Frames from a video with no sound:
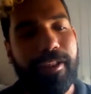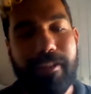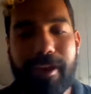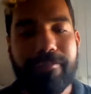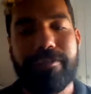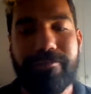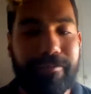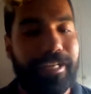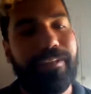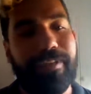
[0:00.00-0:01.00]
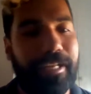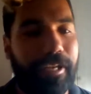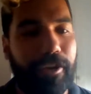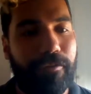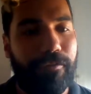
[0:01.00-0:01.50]
Live is really, really
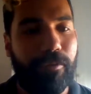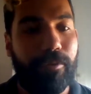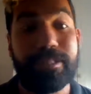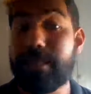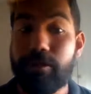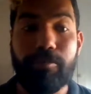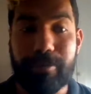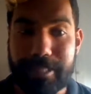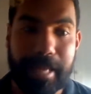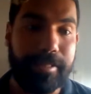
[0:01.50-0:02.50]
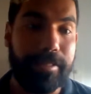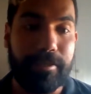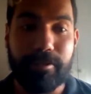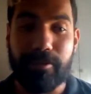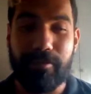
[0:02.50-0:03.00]
good for single
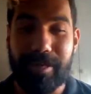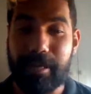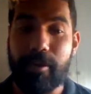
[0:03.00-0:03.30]
presenters who are really